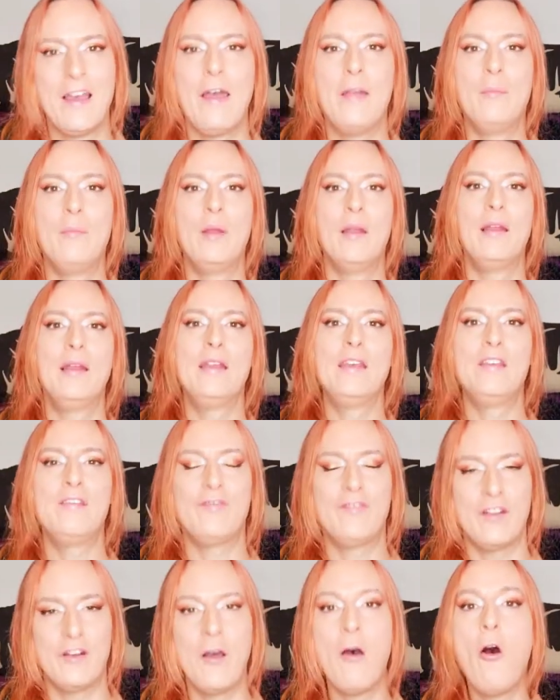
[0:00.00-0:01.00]
and
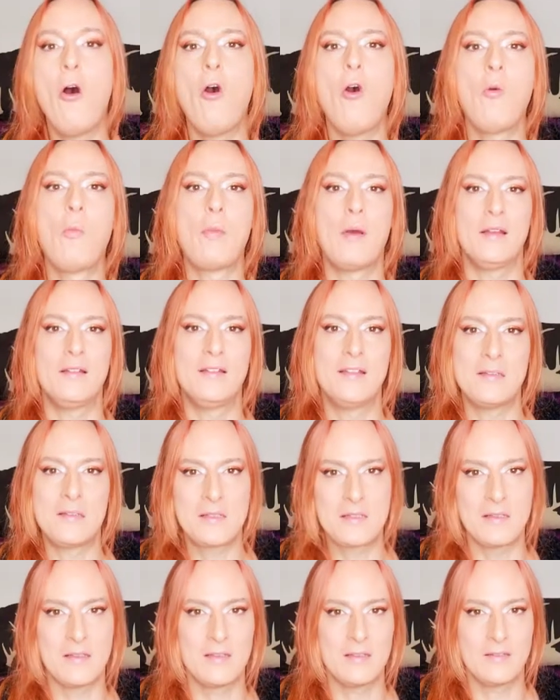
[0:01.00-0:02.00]
belief and hope at
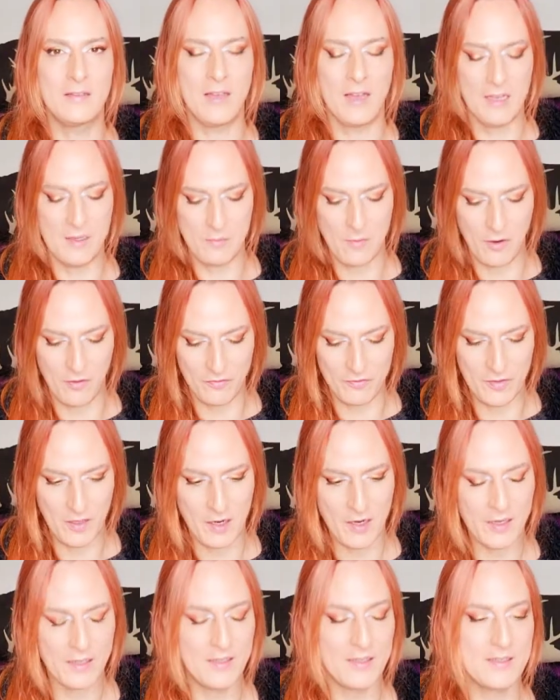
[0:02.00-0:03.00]
this time of
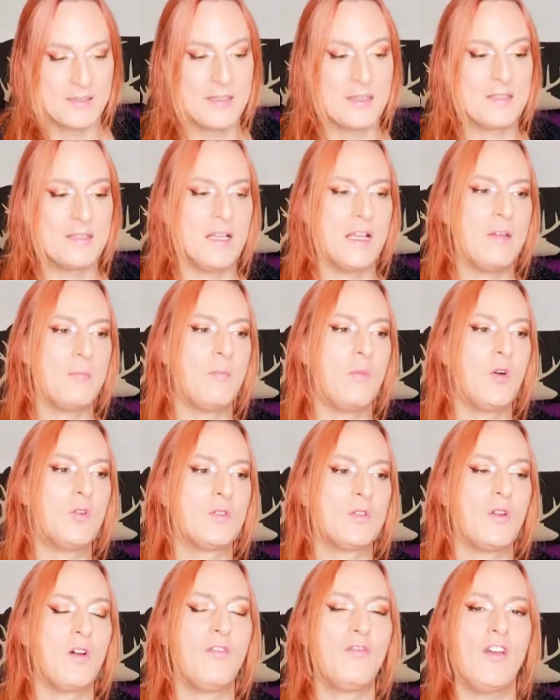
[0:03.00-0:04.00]
darkness, this
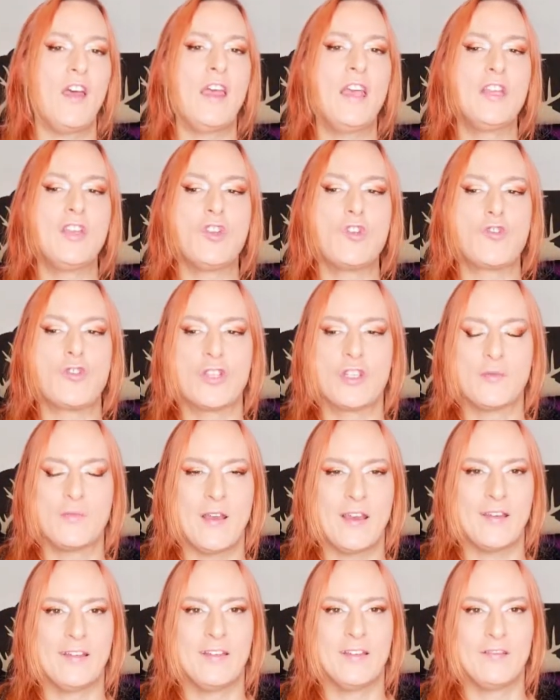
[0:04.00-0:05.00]
most of
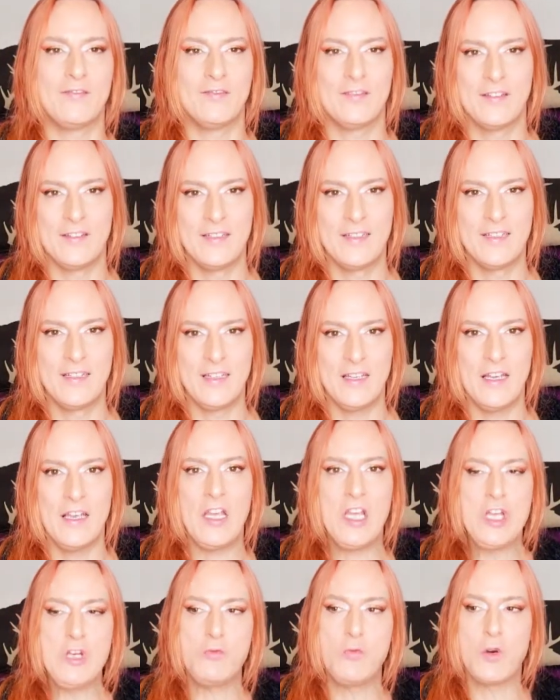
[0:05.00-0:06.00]
introspective,
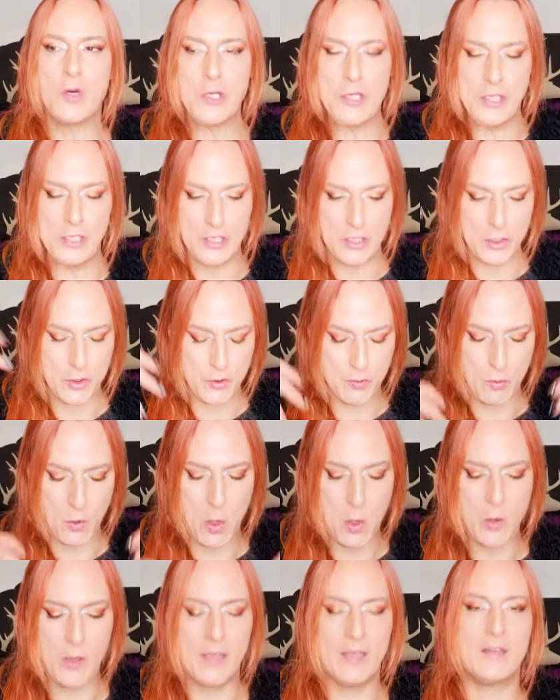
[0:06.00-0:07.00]
inward
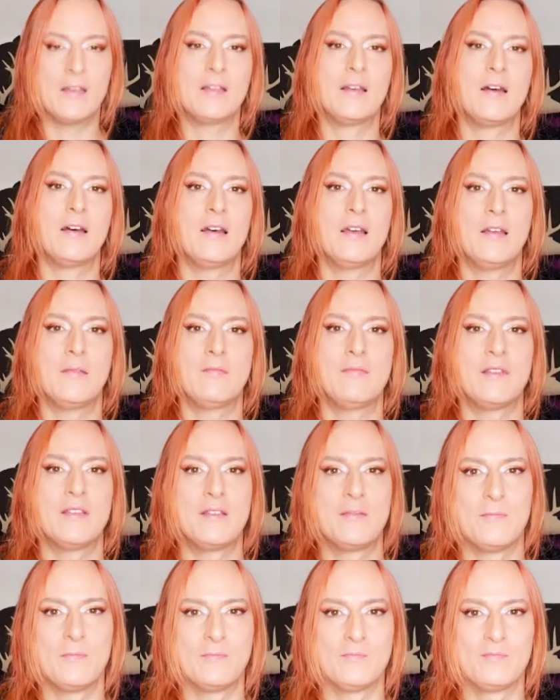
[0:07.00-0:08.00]
drawing
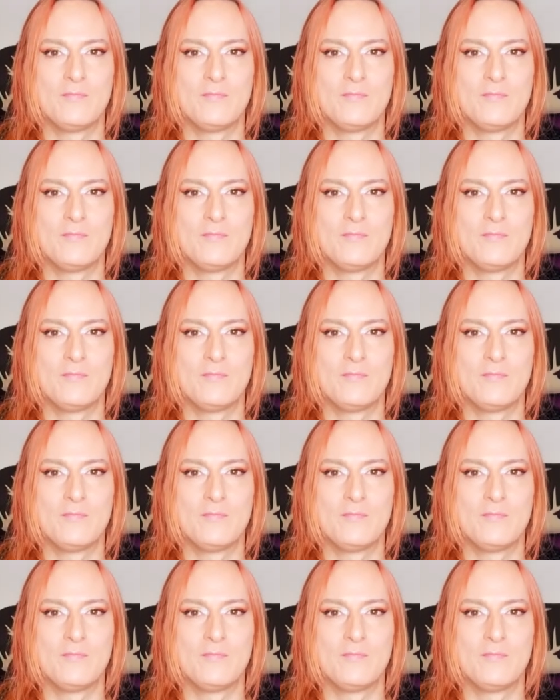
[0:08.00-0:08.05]
times.